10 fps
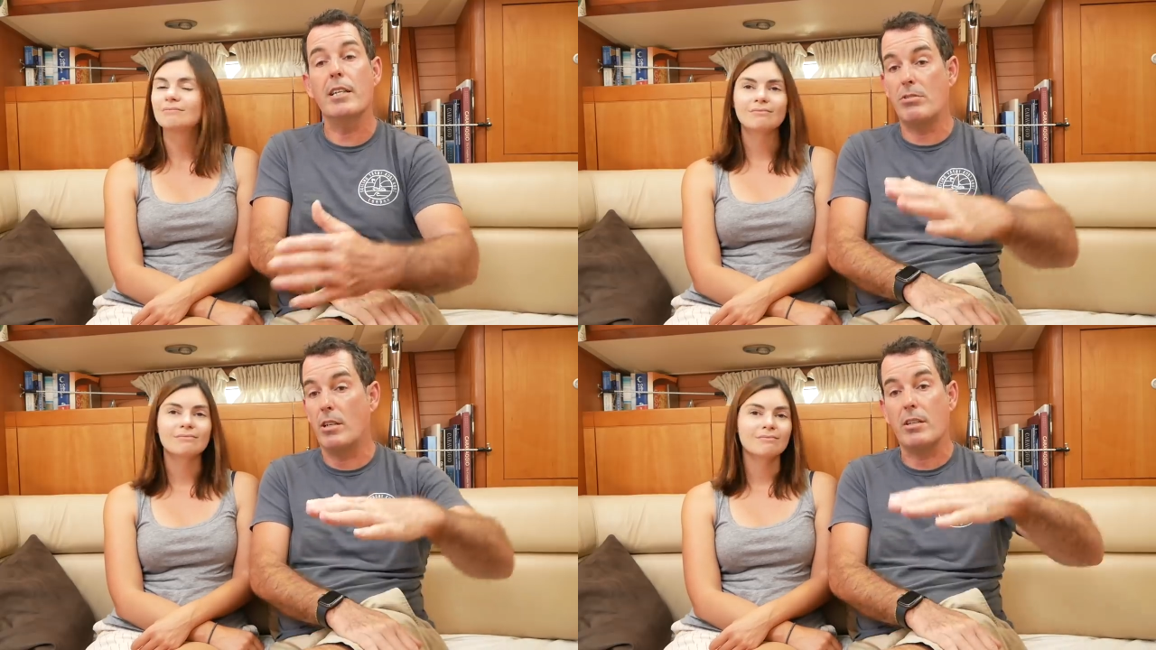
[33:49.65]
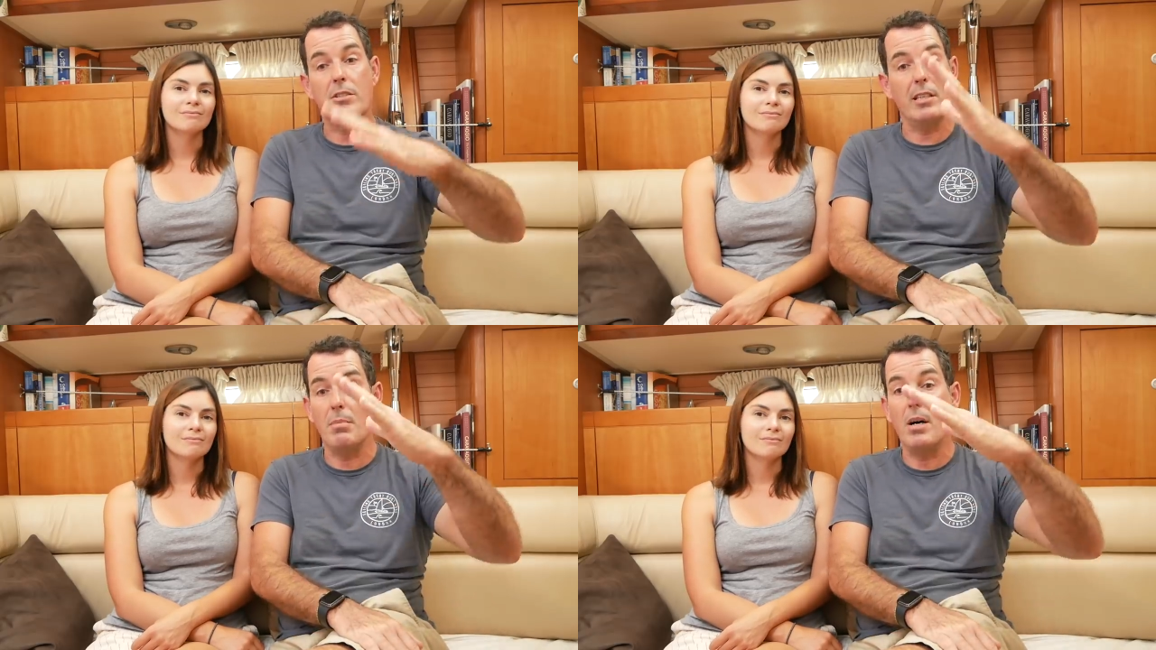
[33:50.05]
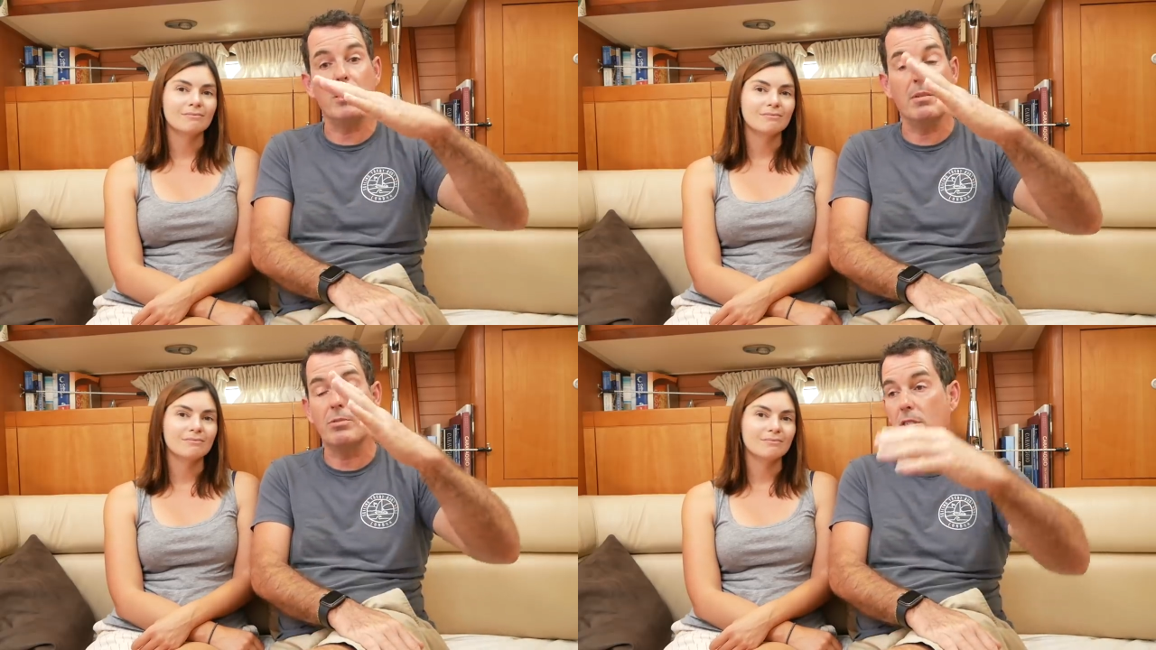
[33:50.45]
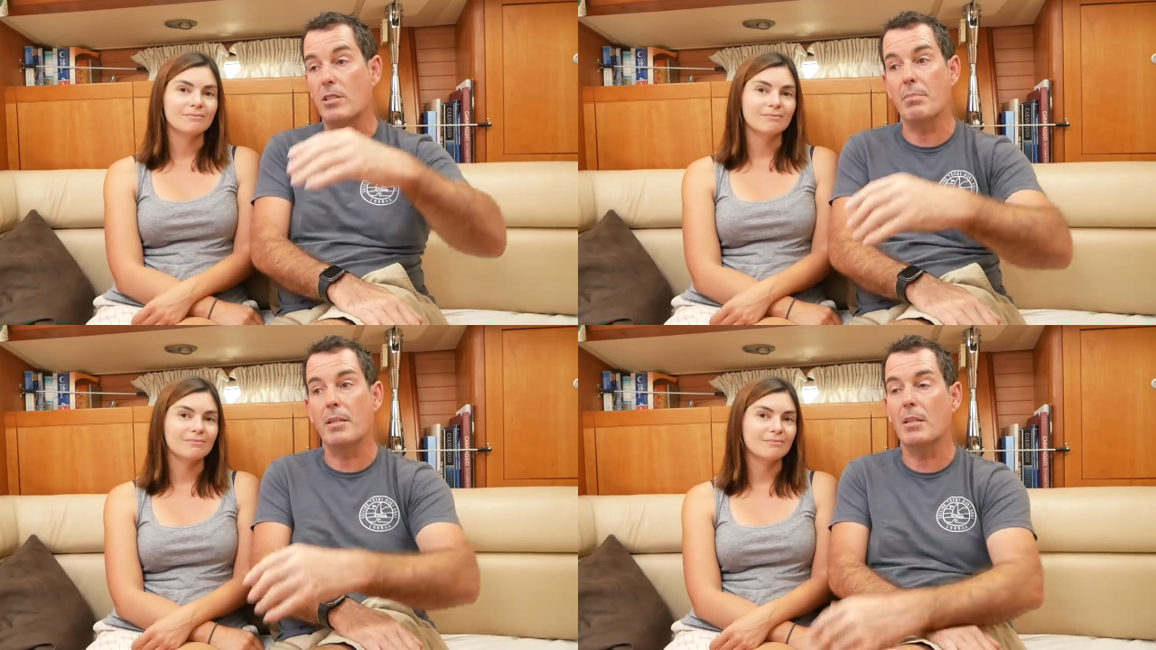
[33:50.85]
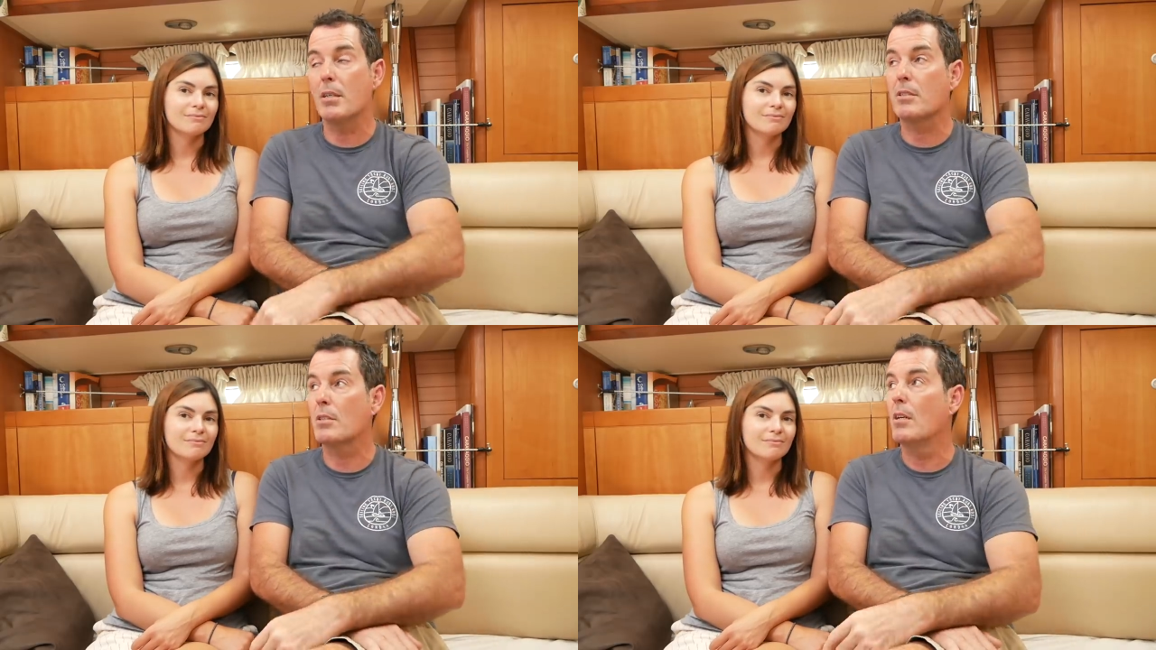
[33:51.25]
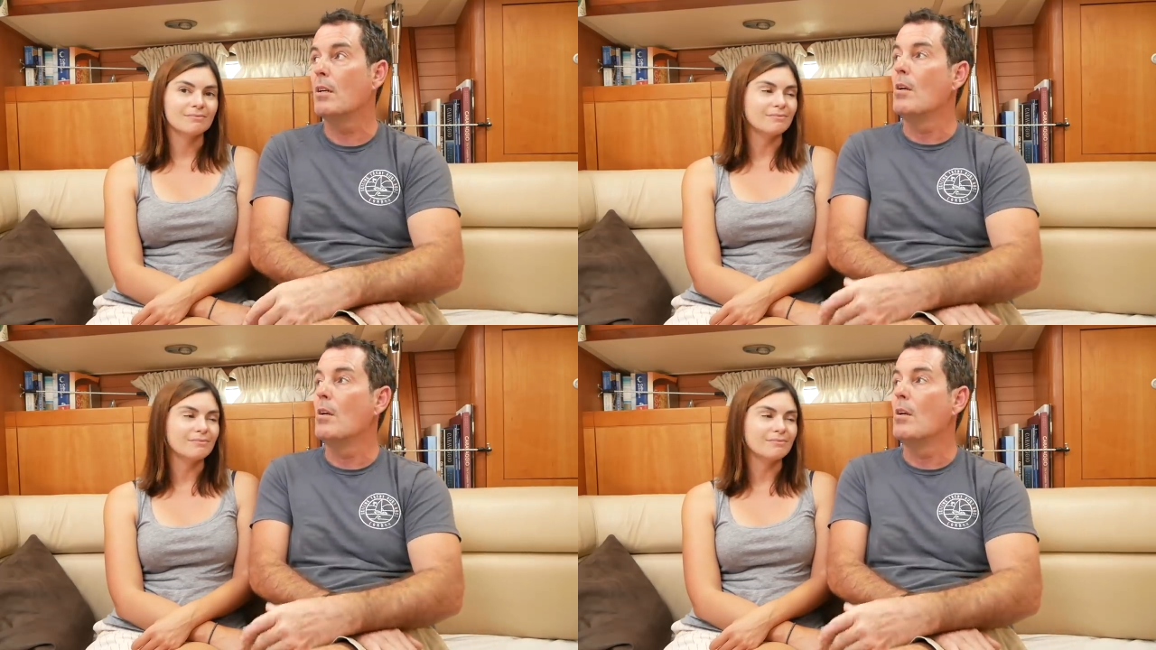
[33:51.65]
Speaker 1: literally I could see the mast. I'm oh, she's going to burn that mast.